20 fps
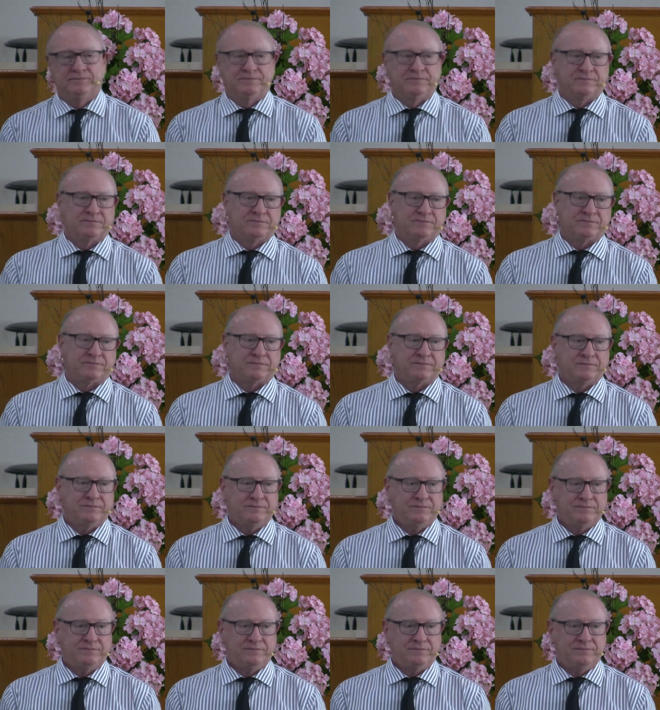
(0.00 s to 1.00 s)

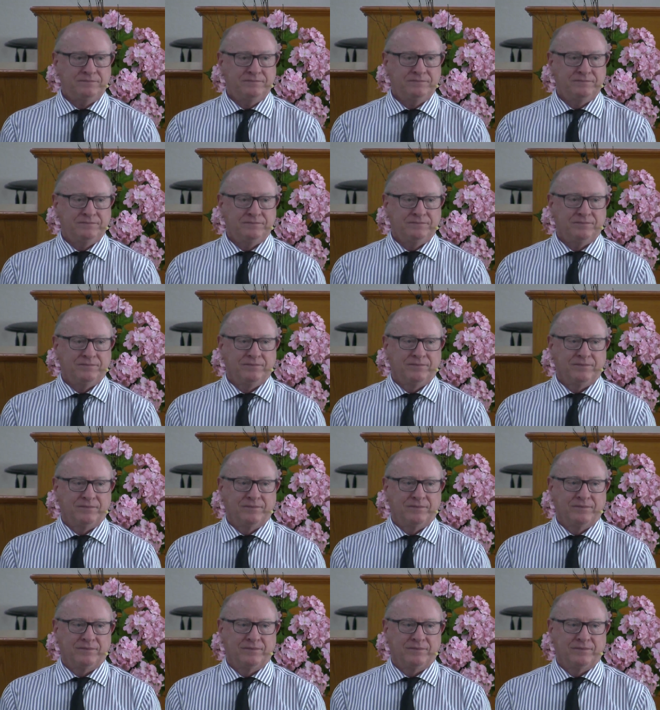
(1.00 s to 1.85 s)
(silence)